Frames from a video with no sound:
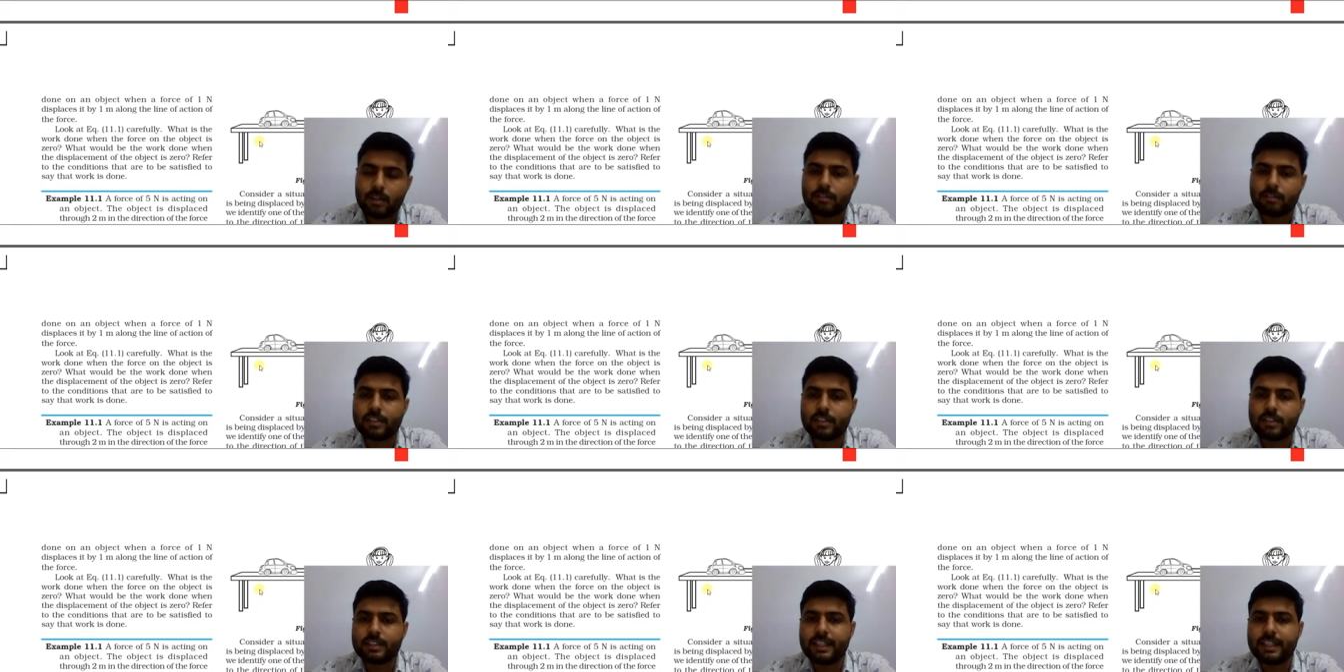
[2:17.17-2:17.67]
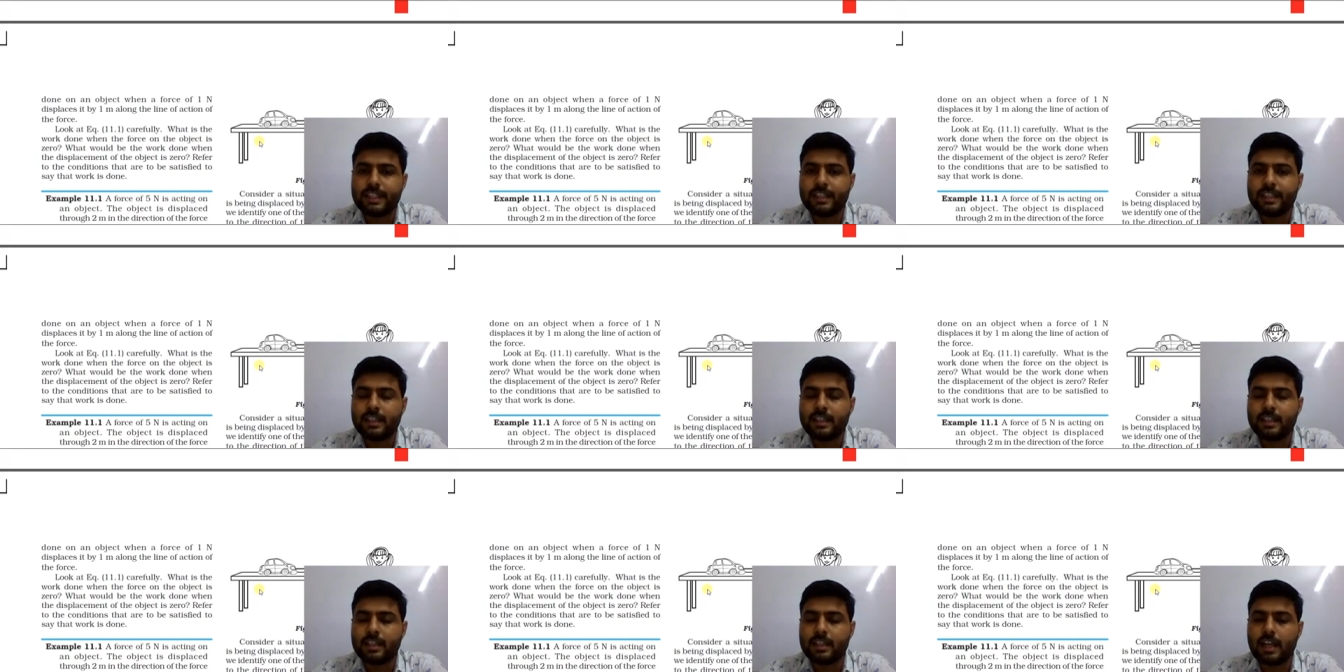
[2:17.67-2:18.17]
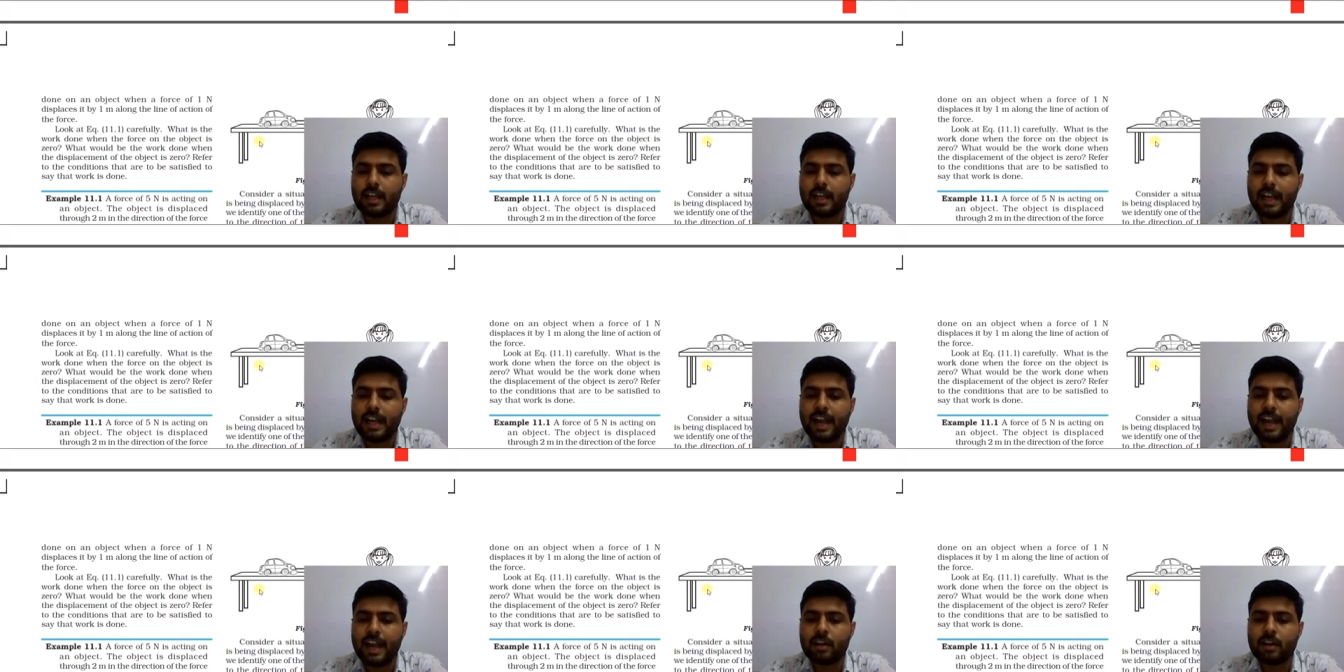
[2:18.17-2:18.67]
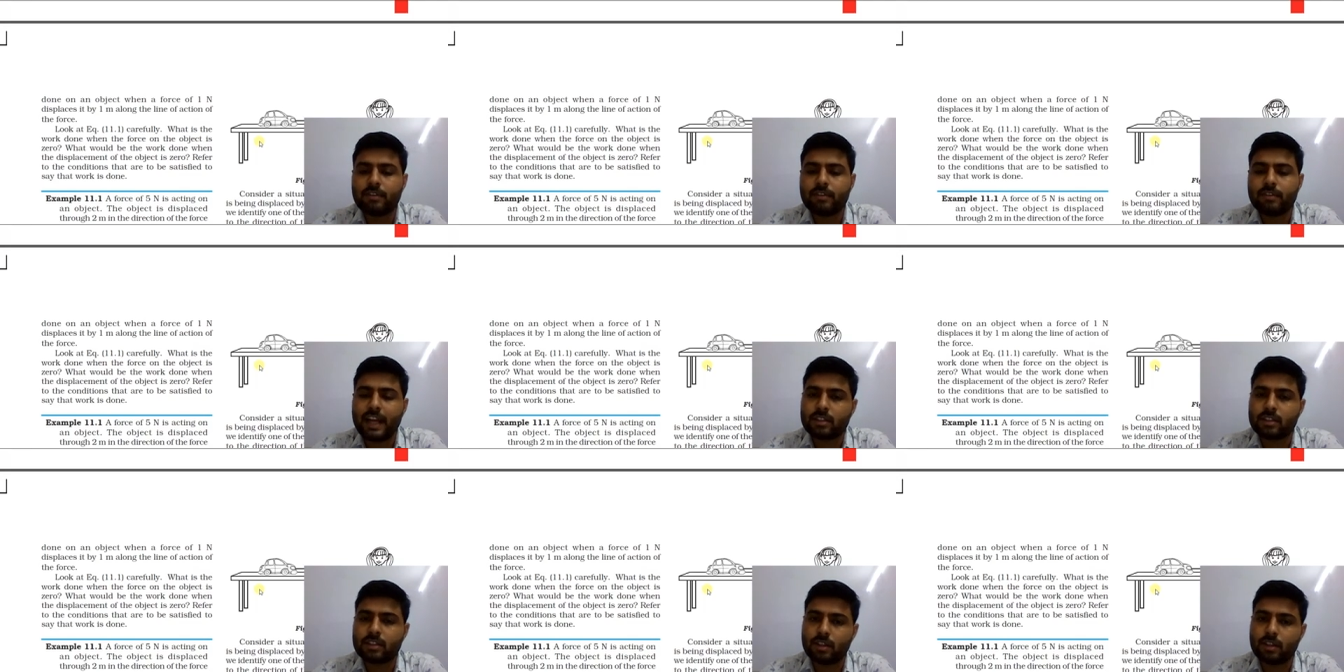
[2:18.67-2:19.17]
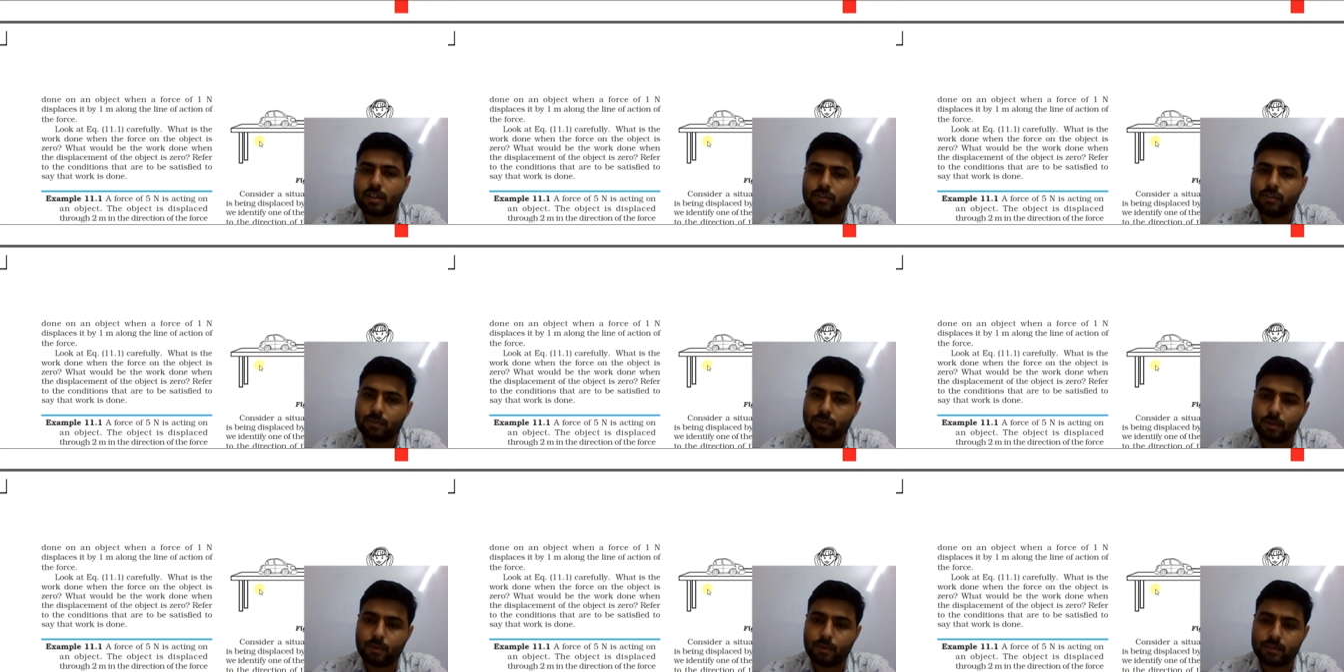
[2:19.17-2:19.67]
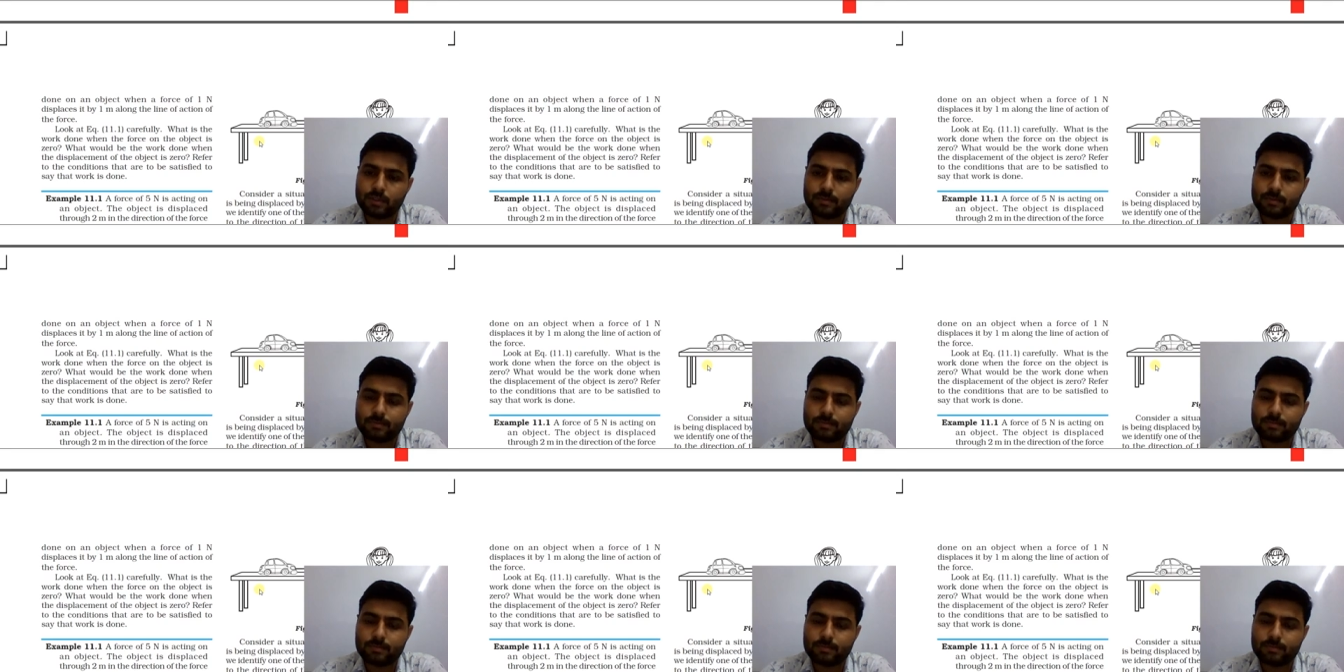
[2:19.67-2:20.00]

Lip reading: We seen line of action of force.